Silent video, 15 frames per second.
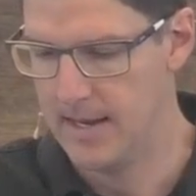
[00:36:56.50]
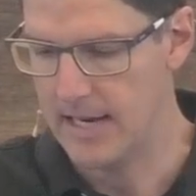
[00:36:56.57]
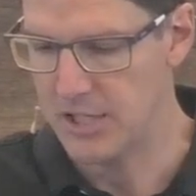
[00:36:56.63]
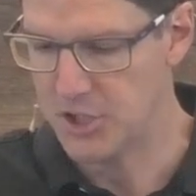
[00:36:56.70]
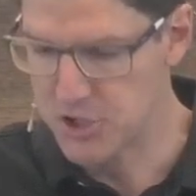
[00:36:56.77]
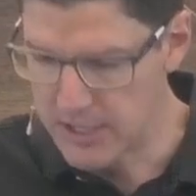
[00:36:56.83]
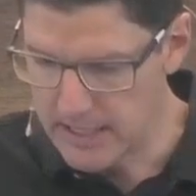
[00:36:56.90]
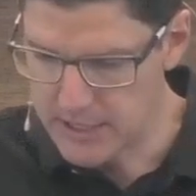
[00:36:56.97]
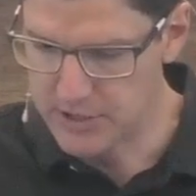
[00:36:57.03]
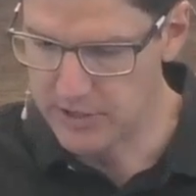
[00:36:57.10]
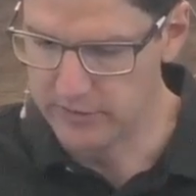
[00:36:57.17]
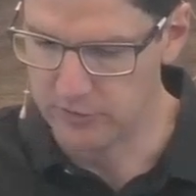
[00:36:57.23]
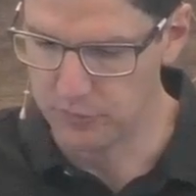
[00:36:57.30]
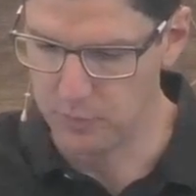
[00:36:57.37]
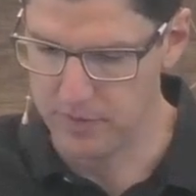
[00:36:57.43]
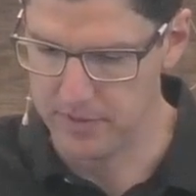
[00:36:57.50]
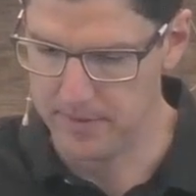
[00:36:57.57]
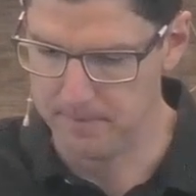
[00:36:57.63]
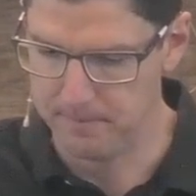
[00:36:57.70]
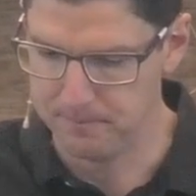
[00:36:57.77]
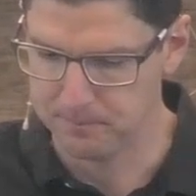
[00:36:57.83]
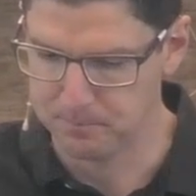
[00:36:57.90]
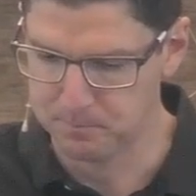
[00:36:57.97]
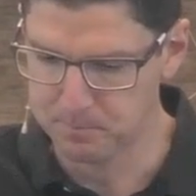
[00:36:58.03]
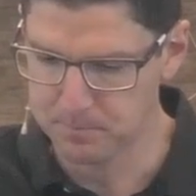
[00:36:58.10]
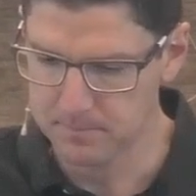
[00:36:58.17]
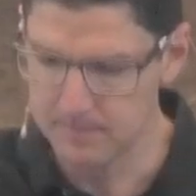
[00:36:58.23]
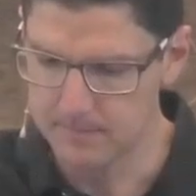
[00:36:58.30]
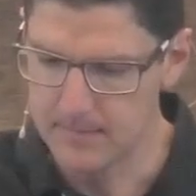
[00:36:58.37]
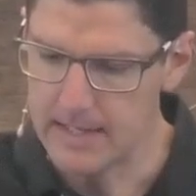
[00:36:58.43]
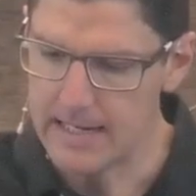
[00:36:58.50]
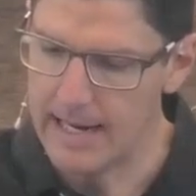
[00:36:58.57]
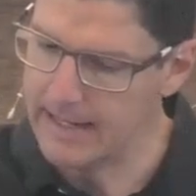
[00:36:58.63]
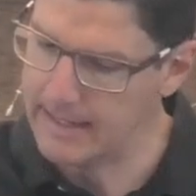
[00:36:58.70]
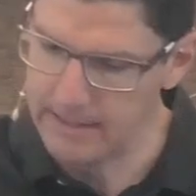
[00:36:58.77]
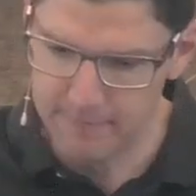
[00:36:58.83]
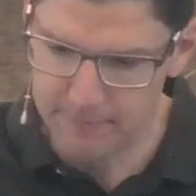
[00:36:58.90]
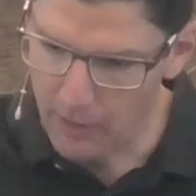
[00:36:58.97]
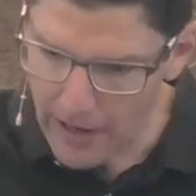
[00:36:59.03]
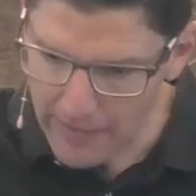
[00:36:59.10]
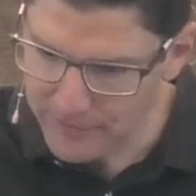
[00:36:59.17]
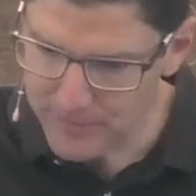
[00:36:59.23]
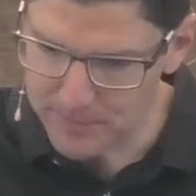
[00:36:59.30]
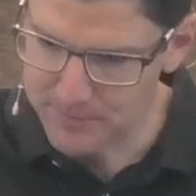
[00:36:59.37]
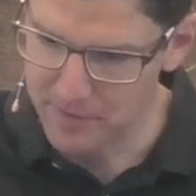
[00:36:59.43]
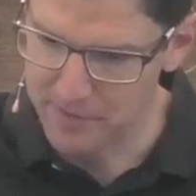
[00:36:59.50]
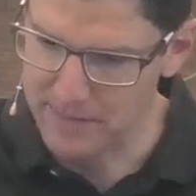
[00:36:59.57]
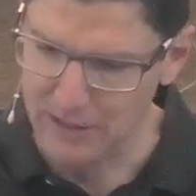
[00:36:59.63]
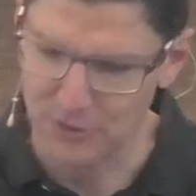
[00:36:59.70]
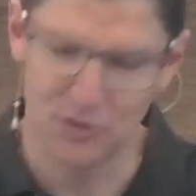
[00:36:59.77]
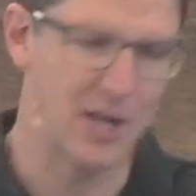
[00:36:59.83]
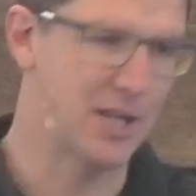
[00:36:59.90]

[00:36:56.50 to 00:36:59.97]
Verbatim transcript: and share Jesus with them. And invite them to things